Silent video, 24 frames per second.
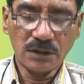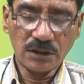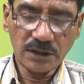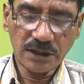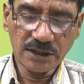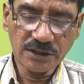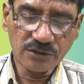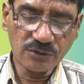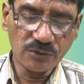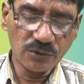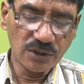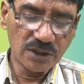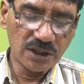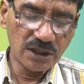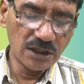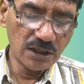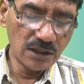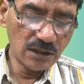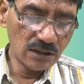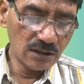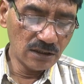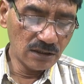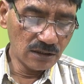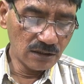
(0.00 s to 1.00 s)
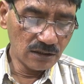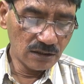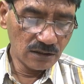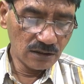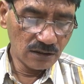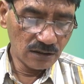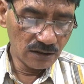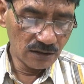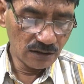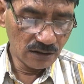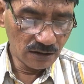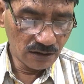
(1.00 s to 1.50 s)
Let's go to the
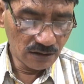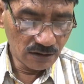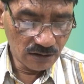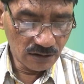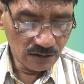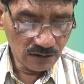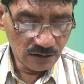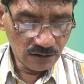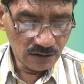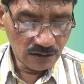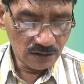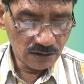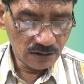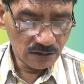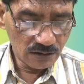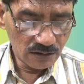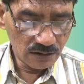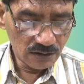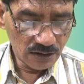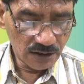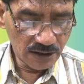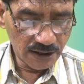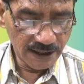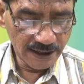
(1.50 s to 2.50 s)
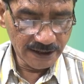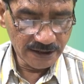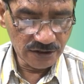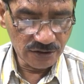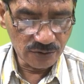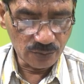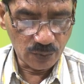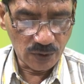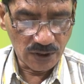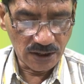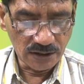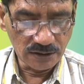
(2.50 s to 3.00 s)

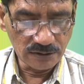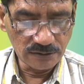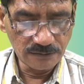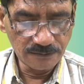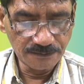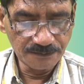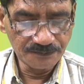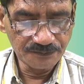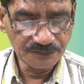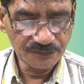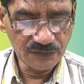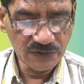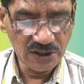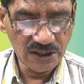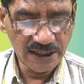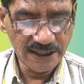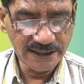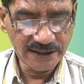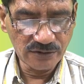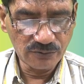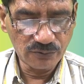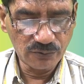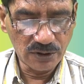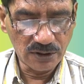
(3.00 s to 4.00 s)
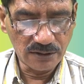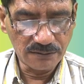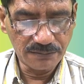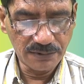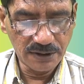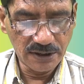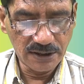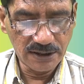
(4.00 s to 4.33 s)
next one. The next verb